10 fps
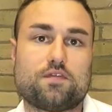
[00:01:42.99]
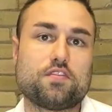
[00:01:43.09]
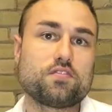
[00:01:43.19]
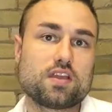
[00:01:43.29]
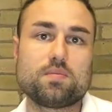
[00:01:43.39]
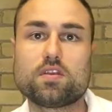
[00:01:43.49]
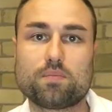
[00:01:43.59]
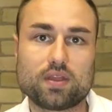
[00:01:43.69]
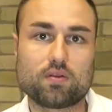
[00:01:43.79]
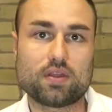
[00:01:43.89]
If you give me
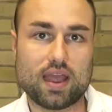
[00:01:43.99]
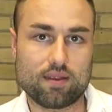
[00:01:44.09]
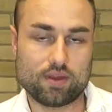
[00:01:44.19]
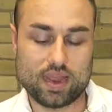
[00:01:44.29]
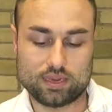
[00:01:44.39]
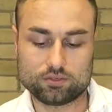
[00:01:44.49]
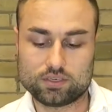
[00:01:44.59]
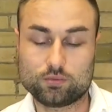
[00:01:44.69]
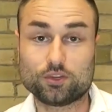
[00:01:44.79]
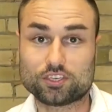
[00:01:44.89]
your Bitcoin
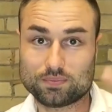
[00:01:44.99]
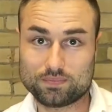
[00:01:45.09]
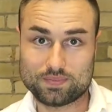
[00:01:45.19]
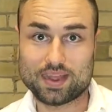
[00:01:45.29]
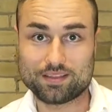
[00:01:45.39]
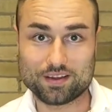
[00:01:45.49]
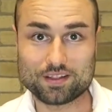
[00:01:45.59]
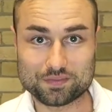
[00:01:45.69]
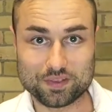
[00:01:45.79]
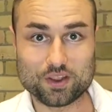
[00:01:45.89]
address, which at the end
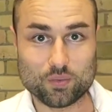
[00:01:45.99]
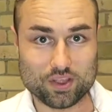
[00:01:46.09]
of this video,